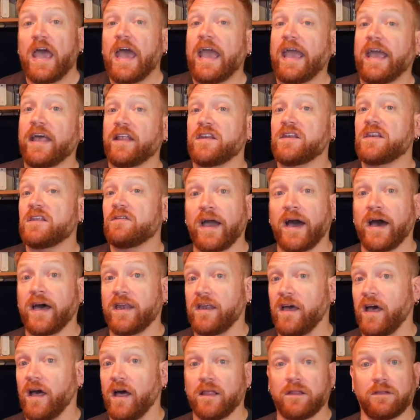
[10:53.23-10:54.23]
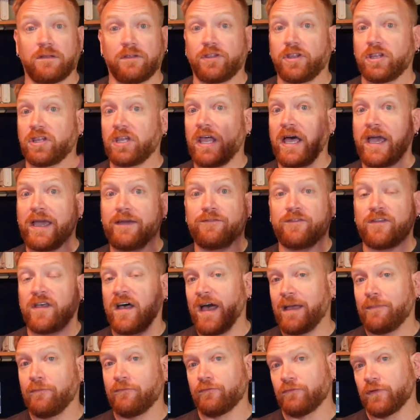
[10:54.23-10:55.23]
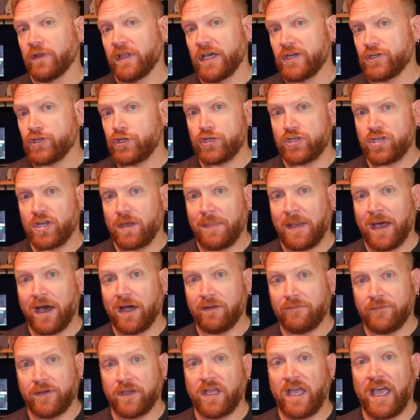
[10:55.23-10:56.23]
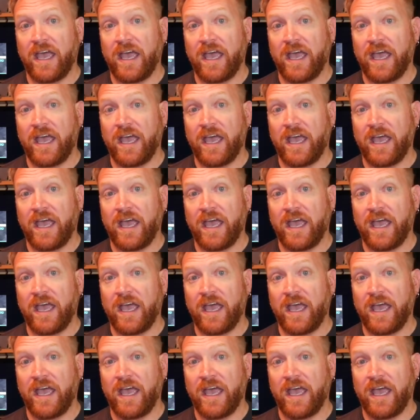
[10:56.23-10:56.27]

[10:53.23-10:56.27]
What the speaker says: and got a lifetime relationship out of it.